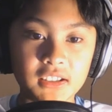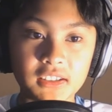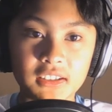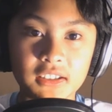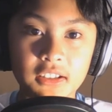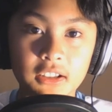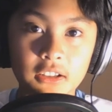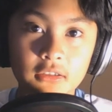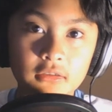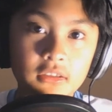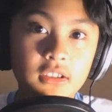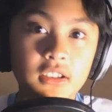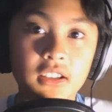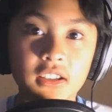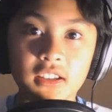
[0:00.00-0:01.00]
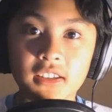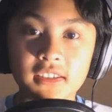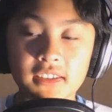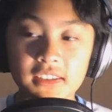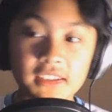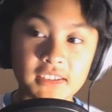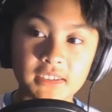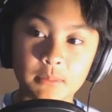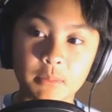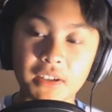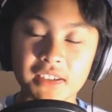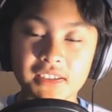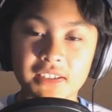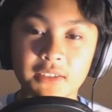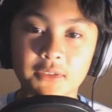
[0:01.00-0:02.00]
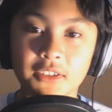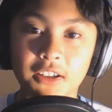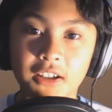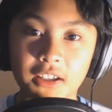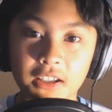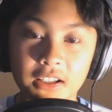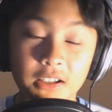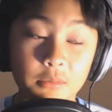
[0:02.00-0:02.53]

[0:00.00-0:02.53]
you know this is the best I've gotten.